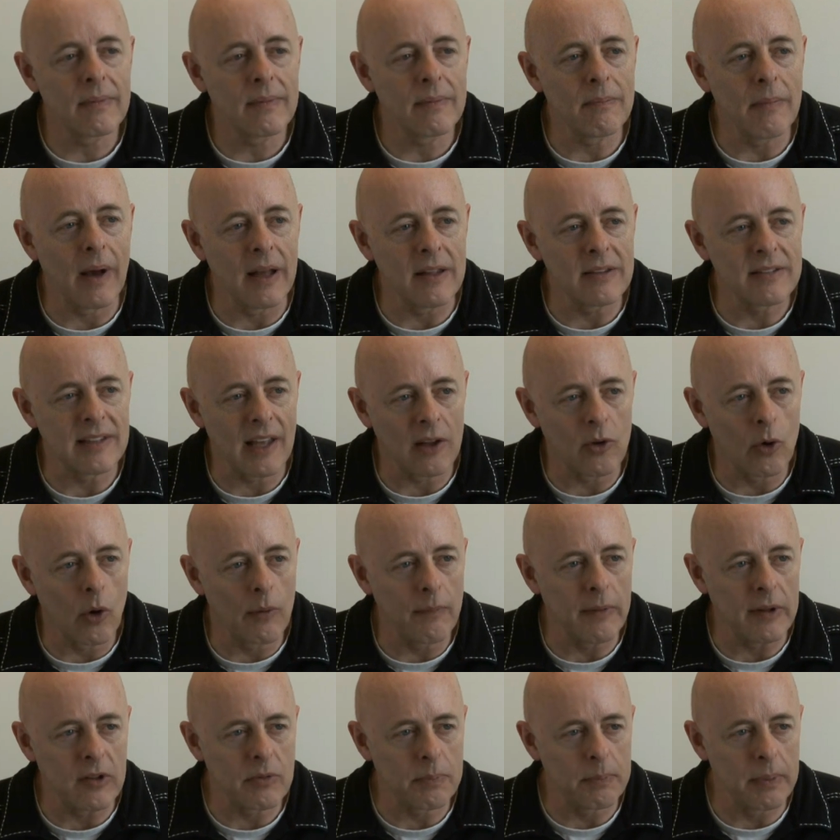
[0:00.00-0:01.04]
Might sound
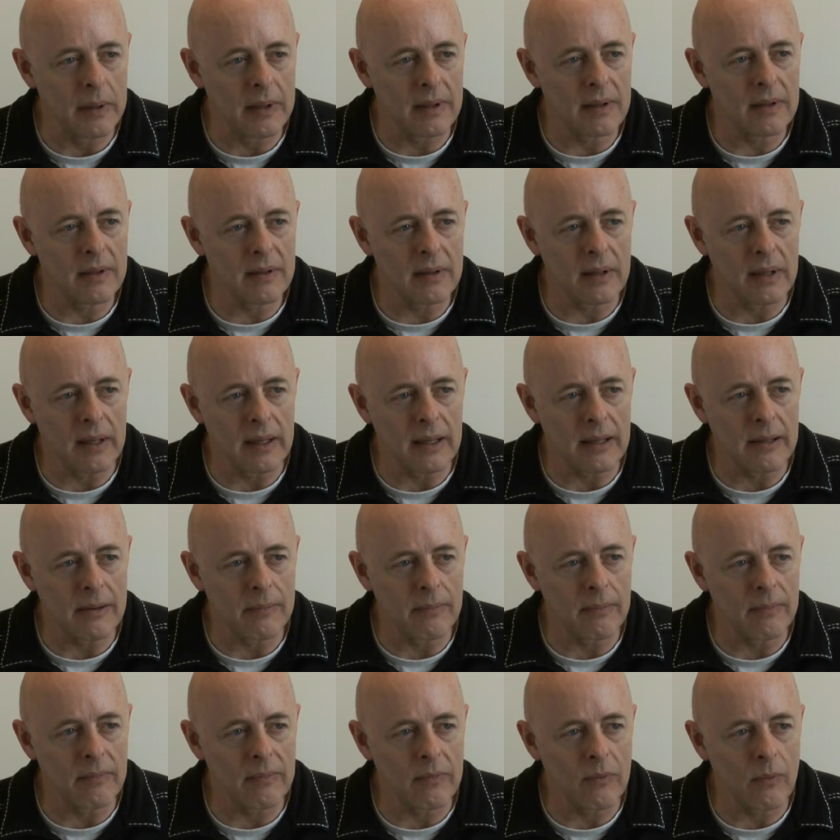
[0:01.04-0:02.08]
obvious, but
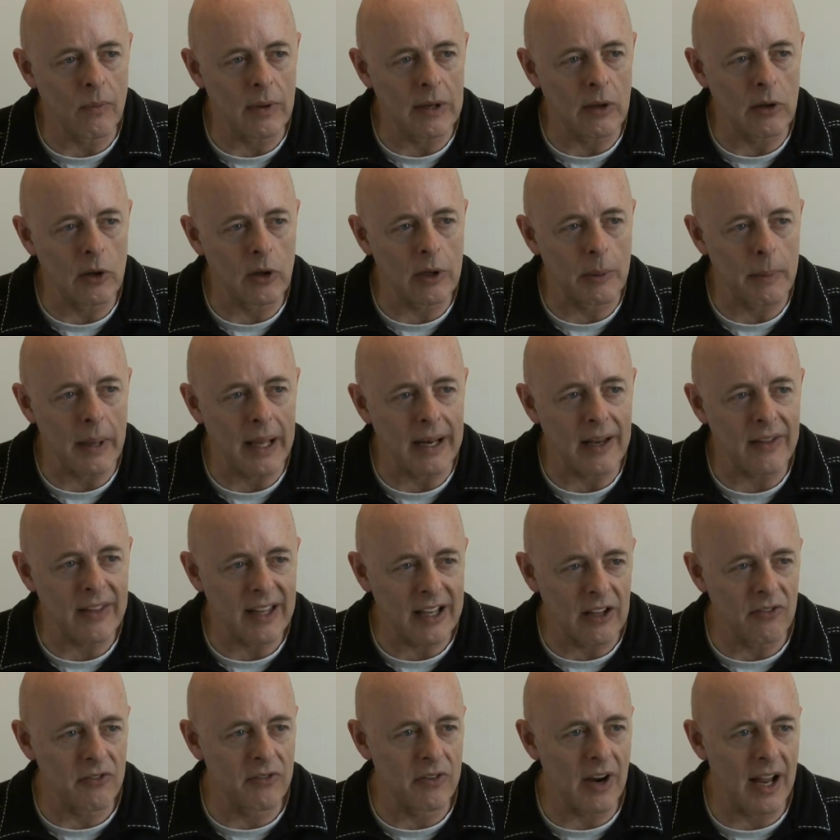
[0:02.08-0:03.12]
when you look about it, it
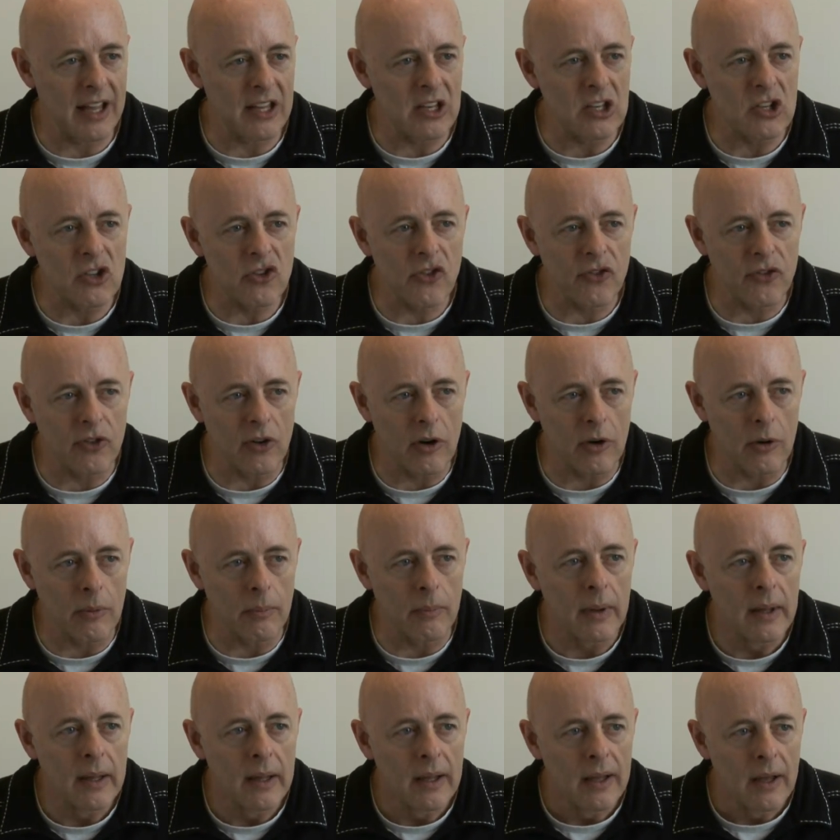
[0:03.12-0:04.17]
can range
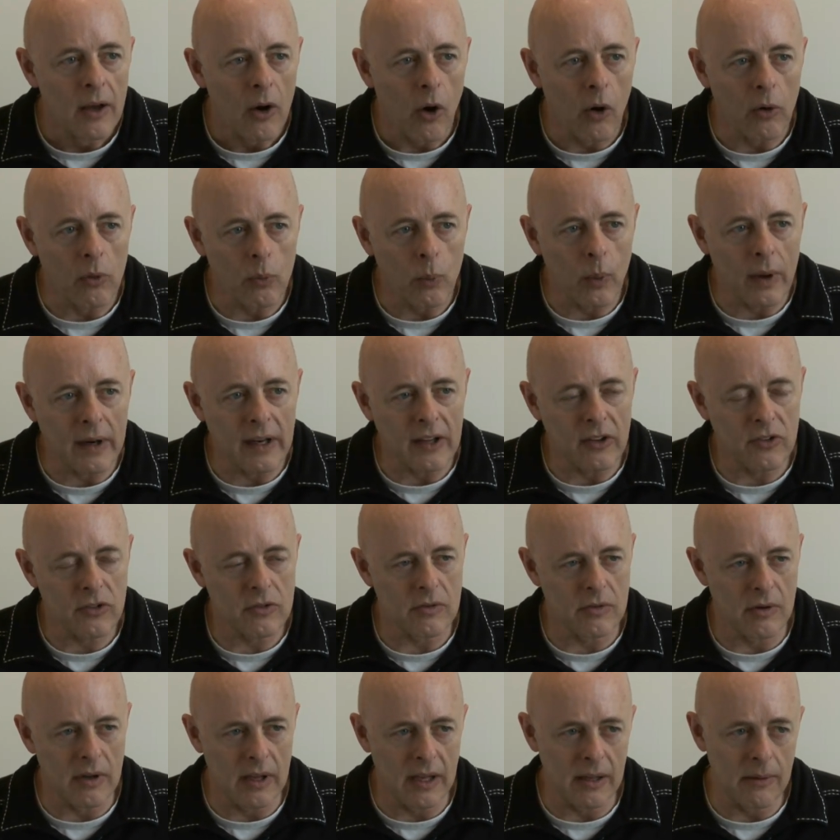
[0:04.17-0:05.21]
from, on one
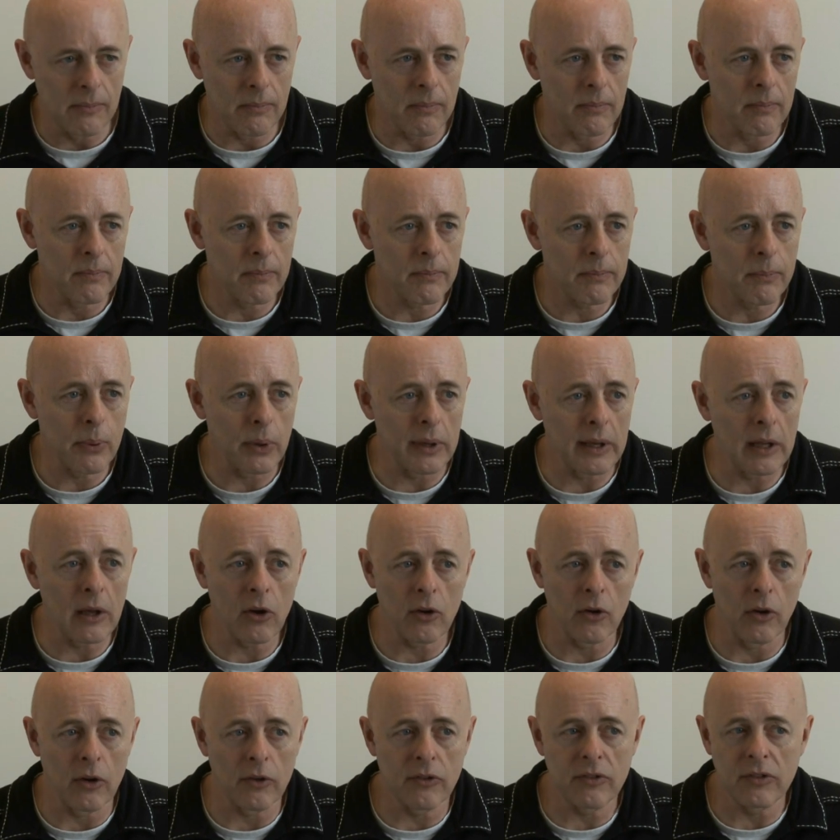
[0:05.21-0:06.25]
extreme, putting
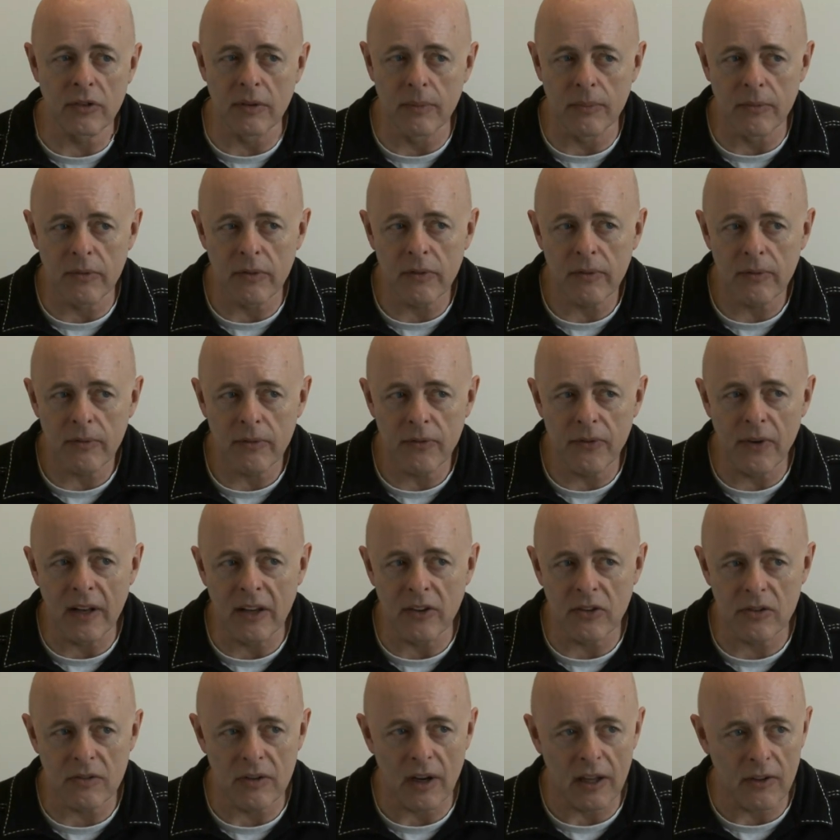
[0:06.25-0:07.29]
across some fairly
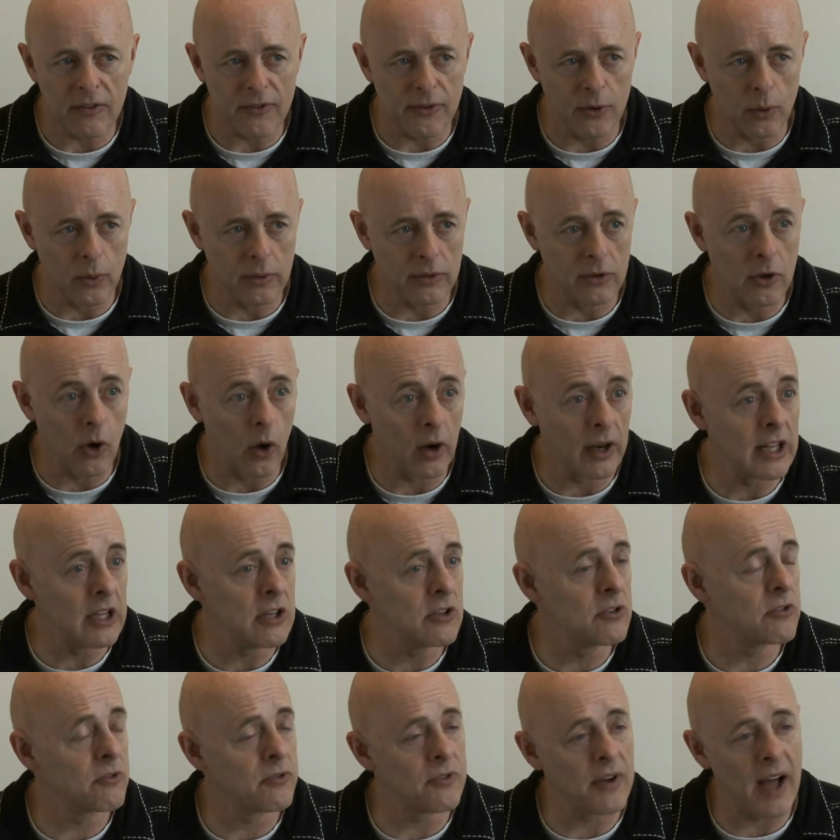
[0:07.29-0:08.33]
straightforward
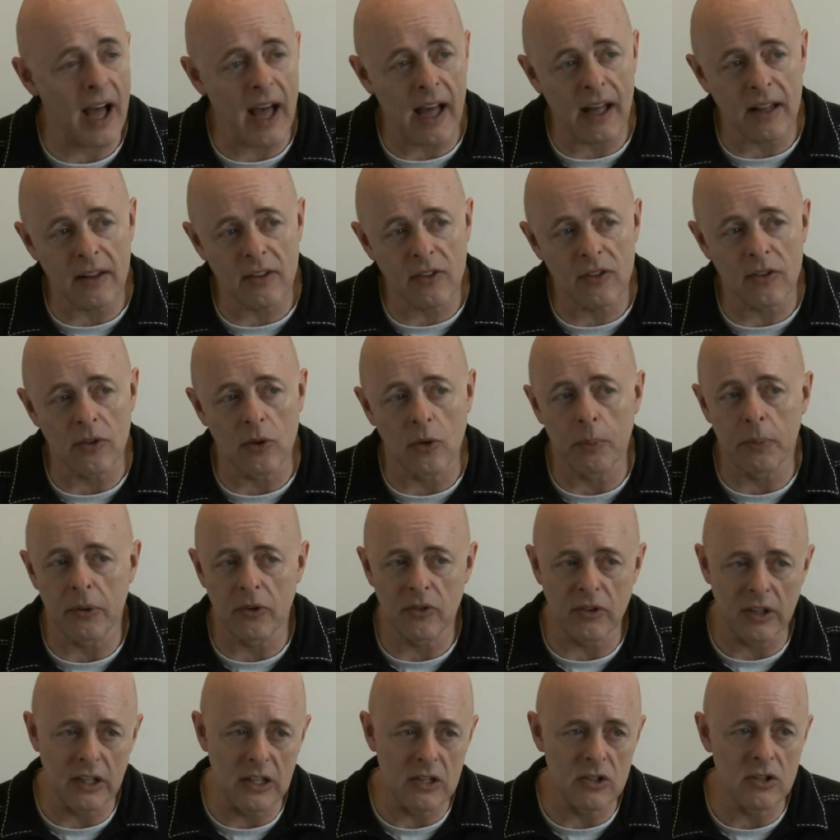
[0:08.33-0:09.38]
knowledge, facts or
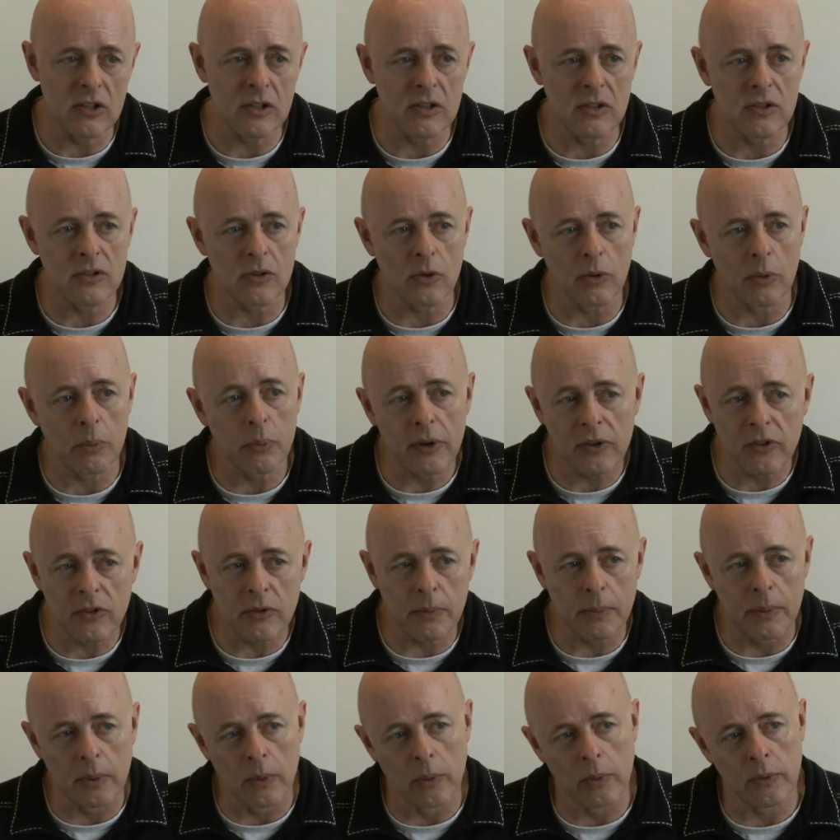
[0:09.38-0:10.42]
procedures or
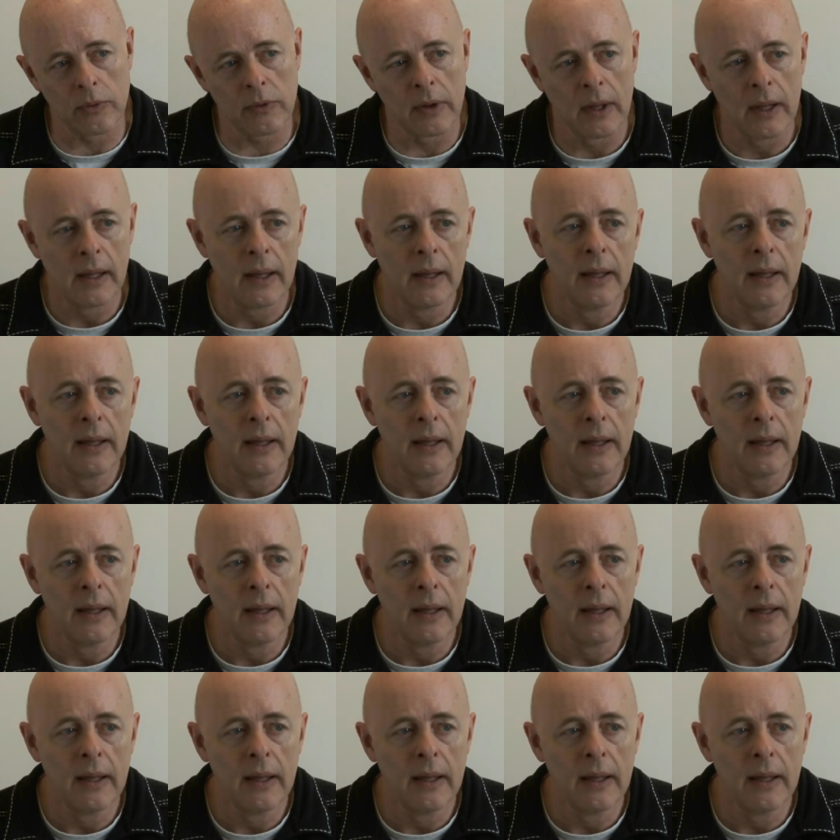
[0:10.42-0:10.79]
principles,